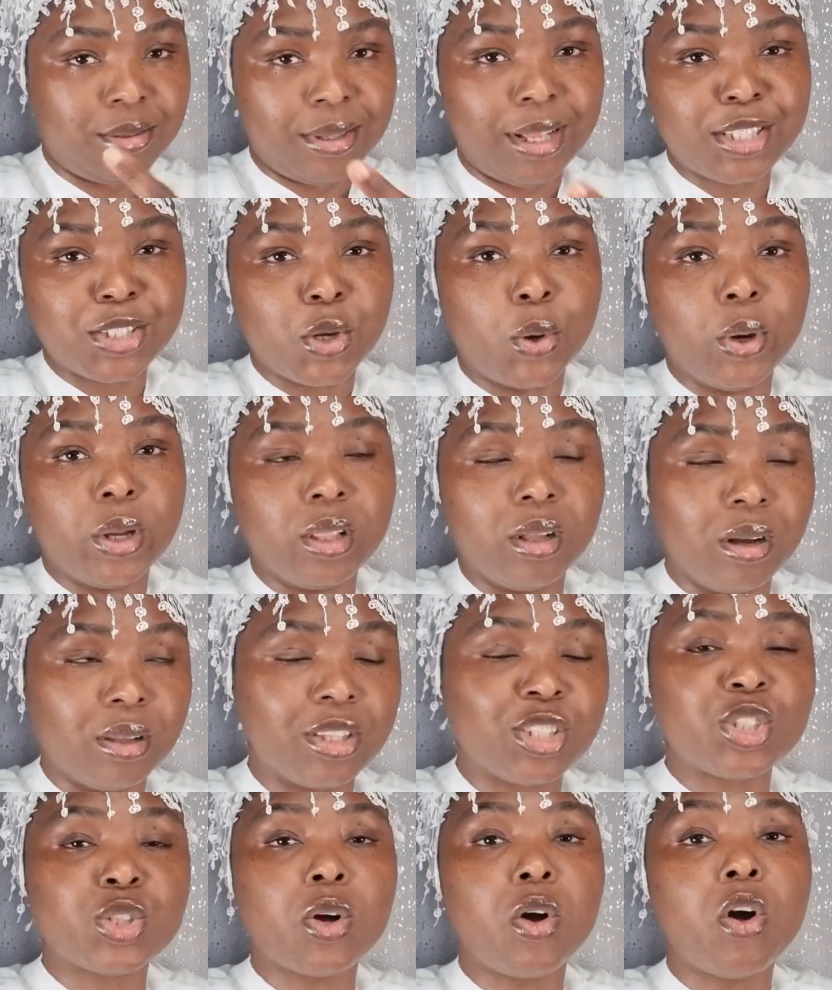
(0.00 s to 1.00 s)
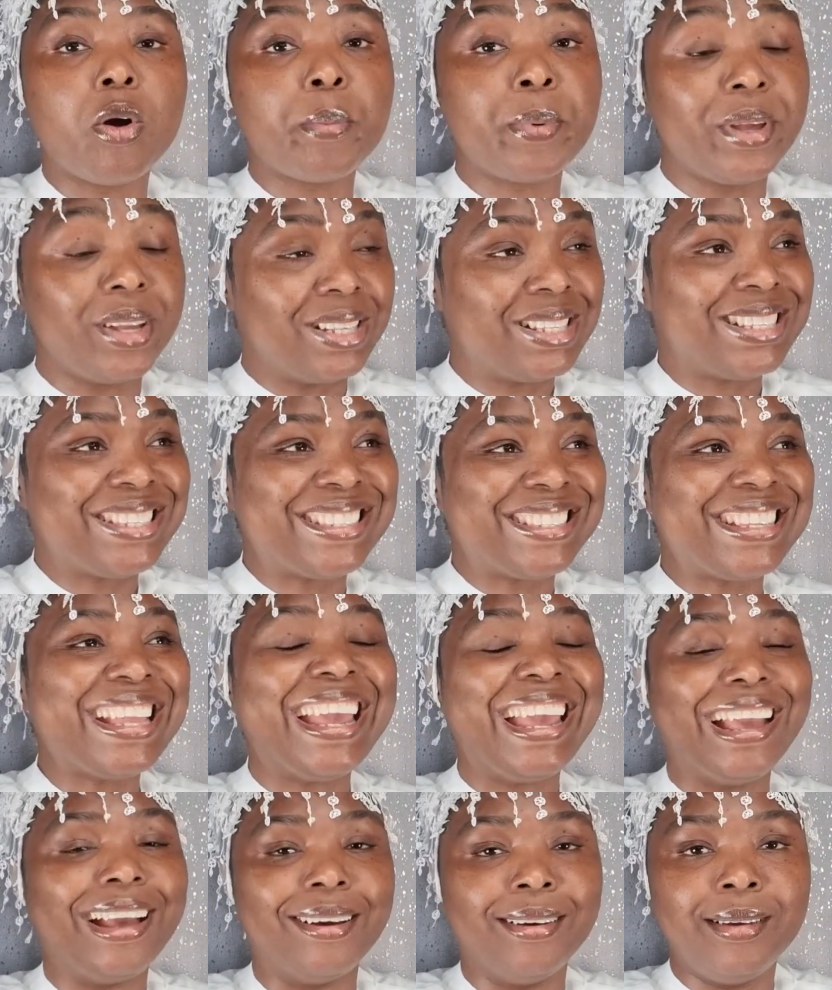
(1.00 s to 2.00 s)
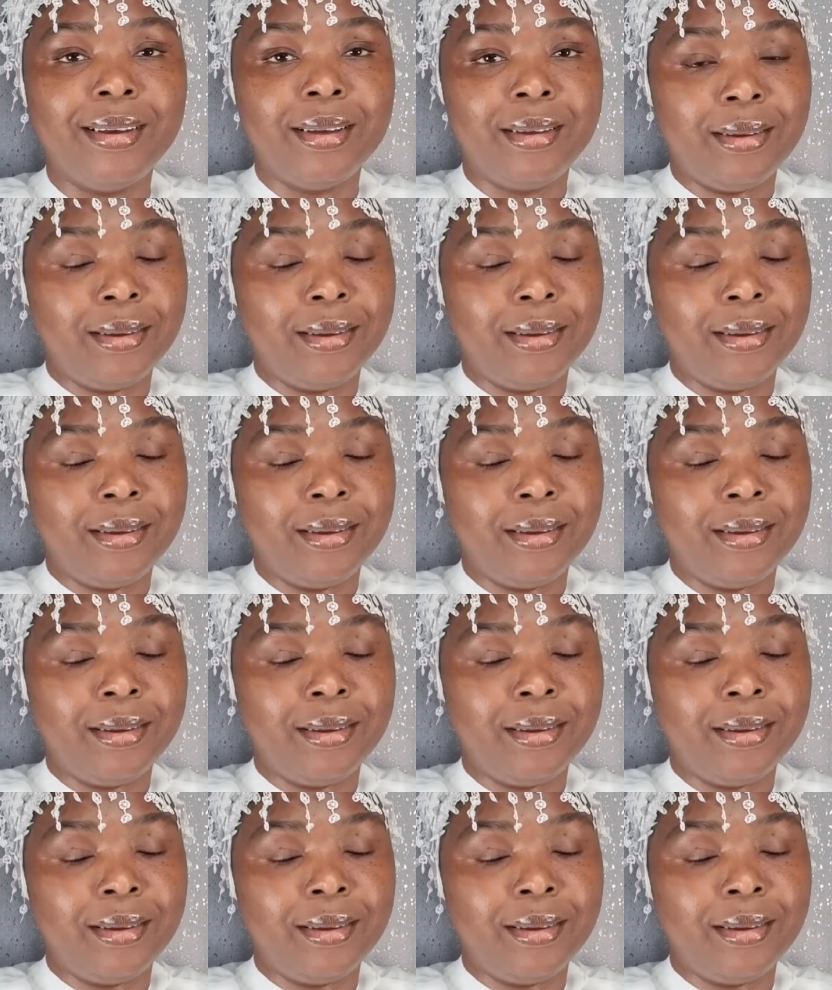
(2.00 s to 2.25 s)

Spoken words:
That's going on, the scorpion sting.